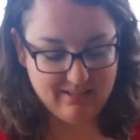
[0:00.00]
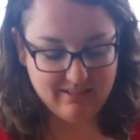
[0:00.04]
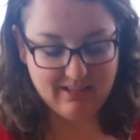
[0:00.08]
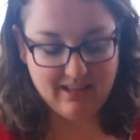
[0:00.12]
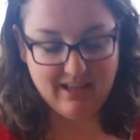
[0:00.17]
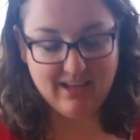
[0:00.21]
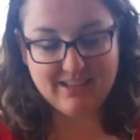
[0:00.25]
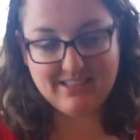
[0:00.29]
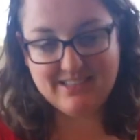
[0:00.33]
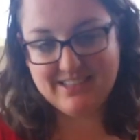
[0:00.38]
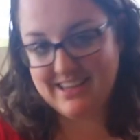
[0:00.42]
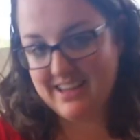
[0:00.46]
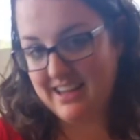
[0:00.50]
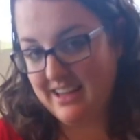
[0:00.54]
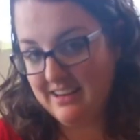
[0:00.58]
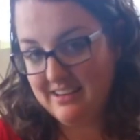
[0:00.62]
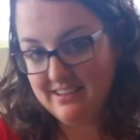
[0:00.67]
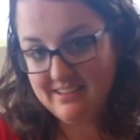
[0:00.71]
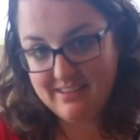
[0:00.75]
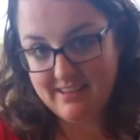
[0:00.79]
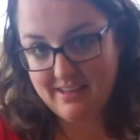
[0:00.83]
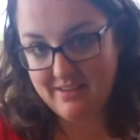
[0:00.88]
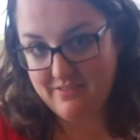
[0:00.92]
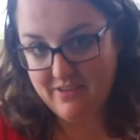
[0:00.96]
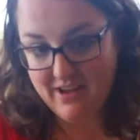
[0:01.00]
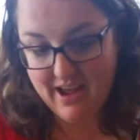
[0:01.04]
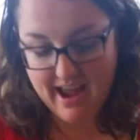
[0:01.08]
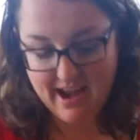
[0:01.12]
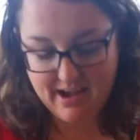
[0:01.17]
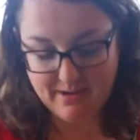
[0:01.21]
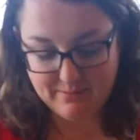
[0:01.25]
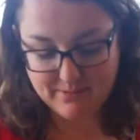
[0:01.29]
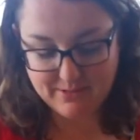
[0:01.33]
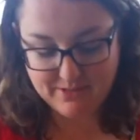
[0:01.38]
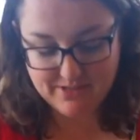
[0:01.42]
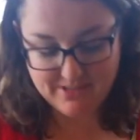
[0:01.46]
Lots of kids love
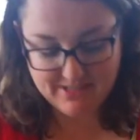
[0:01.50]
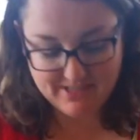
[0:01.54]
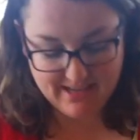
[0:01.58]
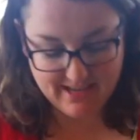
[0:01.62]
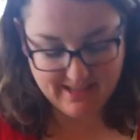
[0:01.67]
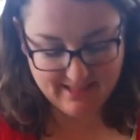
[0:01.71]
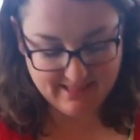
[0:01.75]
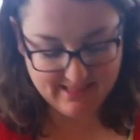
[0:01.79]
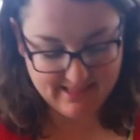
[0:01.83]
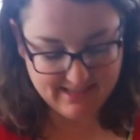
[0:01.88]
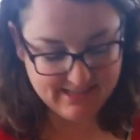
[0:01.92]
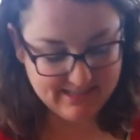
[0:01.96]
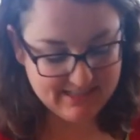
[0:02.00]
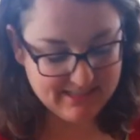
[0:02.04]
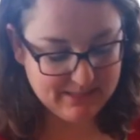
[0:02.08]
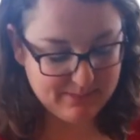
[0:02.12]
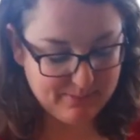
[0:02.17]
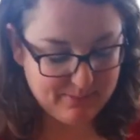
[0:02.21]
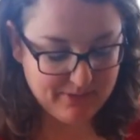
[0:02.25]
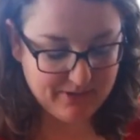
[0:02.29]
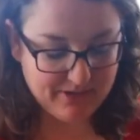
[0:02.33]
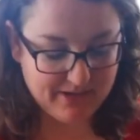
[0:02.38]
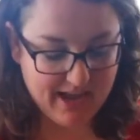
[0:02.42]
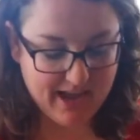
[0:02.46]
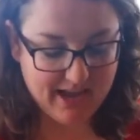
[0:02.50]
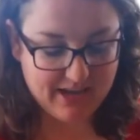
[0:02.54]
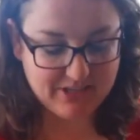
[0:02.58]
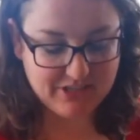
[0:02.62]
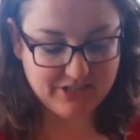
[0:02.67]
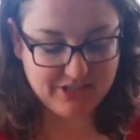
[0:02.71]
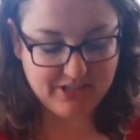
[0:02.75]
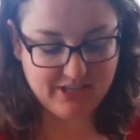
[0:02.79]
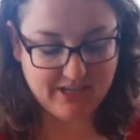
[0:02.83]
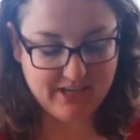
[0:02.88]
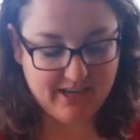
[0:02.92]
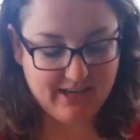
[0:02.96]
animals, and this book
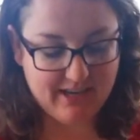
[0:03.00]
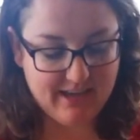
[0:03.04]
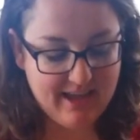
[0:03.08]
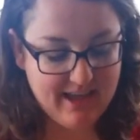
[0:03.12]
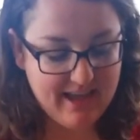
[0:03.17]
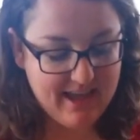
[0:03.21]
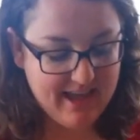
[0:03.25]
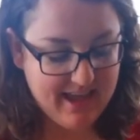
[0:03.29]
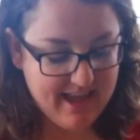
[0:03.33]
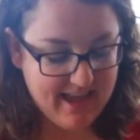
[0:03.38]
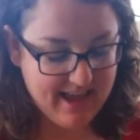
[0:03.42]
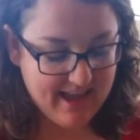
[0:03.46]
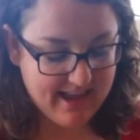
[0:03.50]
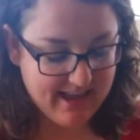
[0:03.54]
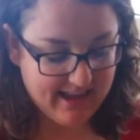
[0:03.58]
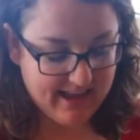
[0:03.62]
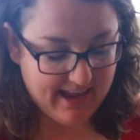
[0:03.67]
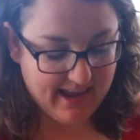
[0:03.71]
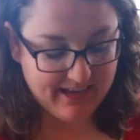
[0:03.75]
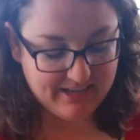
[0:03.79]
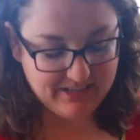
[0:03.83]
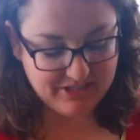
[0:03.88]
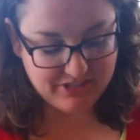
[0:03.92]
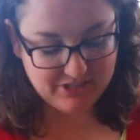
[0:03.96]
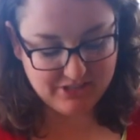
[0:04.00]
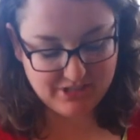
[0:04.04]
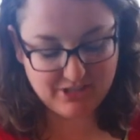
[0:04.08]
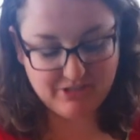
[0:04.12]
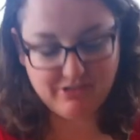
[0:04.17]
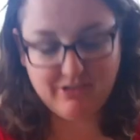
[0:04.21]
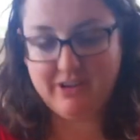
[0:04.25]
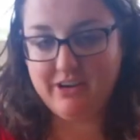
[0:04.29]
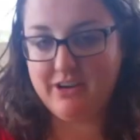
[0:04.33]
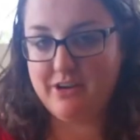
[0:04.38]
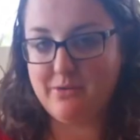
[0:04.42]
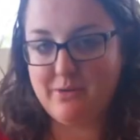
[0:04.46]
actually engages the
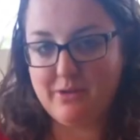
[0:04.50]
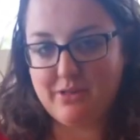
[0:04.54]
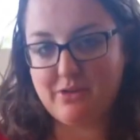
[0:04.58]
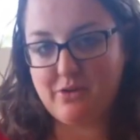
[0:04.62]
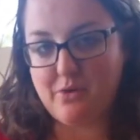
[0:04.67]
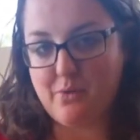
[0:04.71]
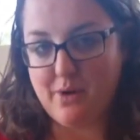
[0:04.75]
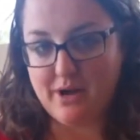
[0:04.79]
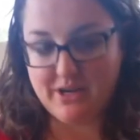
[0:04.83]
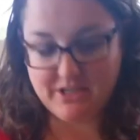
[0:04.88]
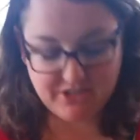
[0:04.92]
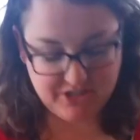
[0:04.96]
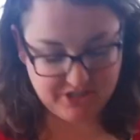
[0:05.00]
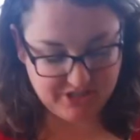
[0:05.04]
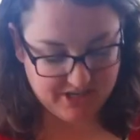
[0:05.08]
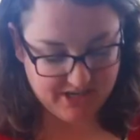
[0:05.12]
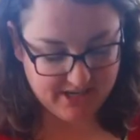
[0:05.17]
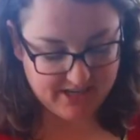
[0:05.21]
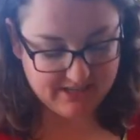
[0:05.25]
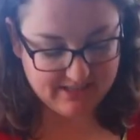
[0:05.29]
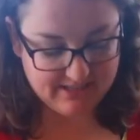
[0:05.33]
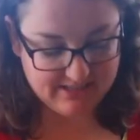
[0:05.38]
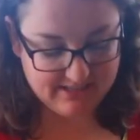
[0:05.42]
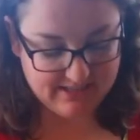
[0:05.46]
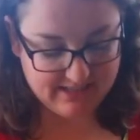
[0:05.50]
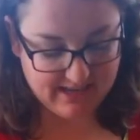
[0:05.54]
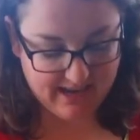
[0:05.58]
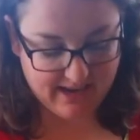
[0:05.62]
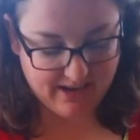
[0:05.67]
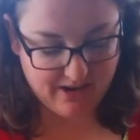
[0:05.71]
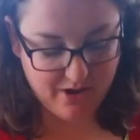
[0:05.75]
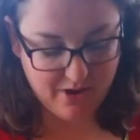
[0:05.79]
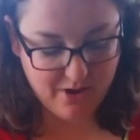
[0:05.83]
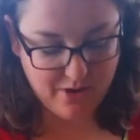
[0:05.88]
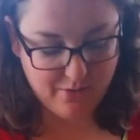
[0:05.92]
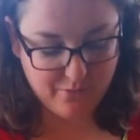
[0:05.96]
reader with questions
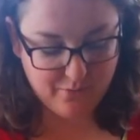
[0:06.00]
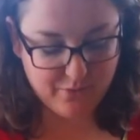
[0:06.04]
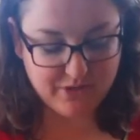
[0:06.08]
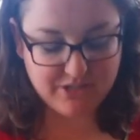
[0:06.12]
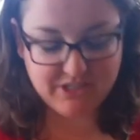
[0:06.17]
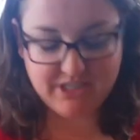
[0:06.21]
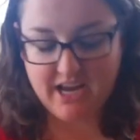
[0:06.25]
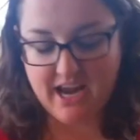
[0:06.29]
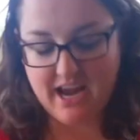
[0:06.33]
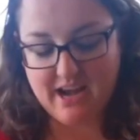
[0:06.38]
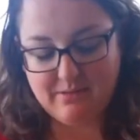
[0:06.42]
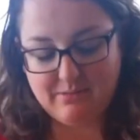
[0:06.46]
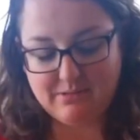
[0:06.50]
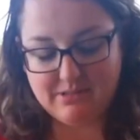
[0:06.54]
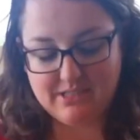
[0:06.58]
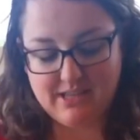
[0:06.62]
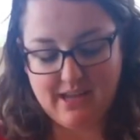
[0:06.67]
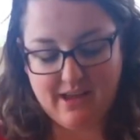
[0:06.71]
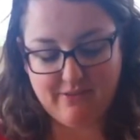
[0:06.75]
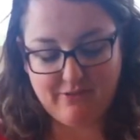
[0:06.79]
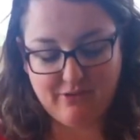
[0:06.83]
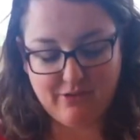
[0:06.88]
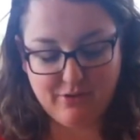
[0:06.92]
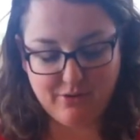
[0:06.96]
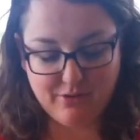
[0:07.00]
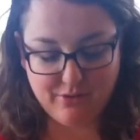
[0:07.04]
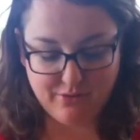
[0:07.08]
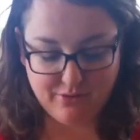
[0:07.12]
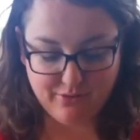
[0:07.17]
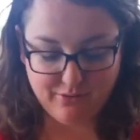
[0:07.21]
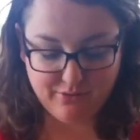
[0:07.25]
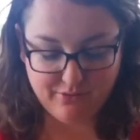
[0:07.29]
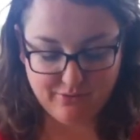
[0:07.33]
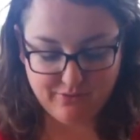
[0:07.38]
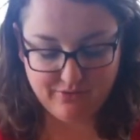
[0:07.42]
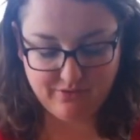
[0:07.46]
like which animals have
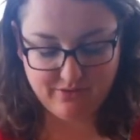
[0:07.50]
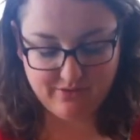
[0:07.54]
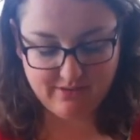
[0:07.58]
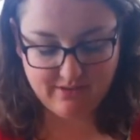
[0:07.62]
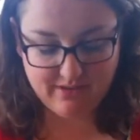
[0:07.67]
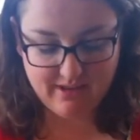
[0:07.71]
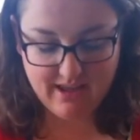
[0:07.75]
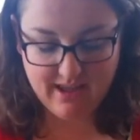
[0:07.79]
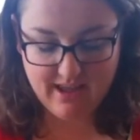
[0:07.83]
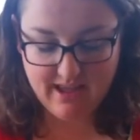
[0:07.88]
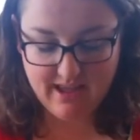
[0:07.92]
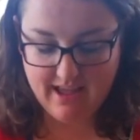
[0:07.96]
hooves.